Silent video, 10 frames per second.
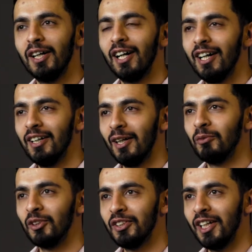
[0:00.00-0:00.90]
again, I'm
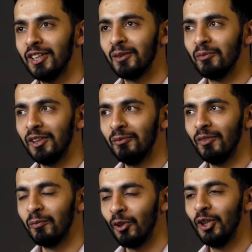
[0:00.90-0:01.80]
going to say something.
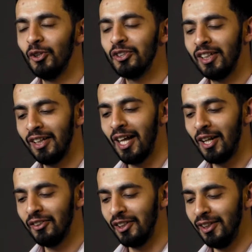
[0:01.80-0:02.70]
I'm going to use an
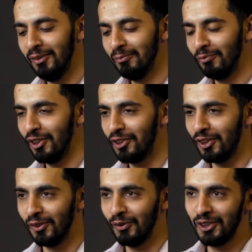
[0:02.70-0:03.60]
analogy, which
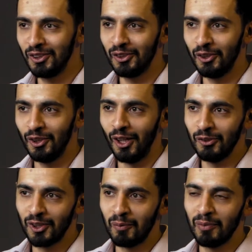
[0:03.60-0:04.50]

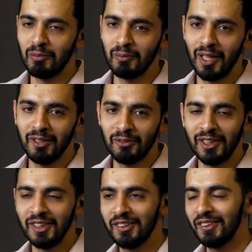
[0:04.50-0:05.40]
some people might
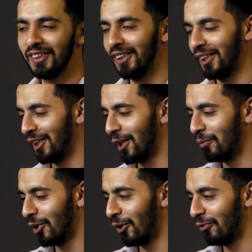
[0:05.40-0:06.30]
find a
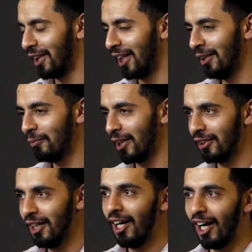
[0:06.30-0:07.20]
bit offending, but
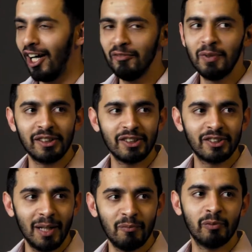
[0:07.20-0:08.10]
I've picked this
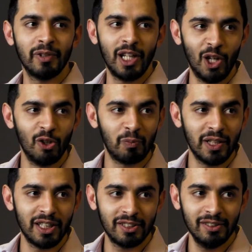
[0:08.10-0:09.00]
up from an old
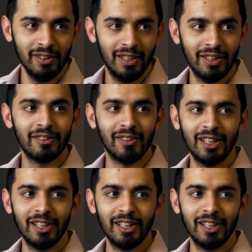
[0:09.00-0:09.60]
person, right?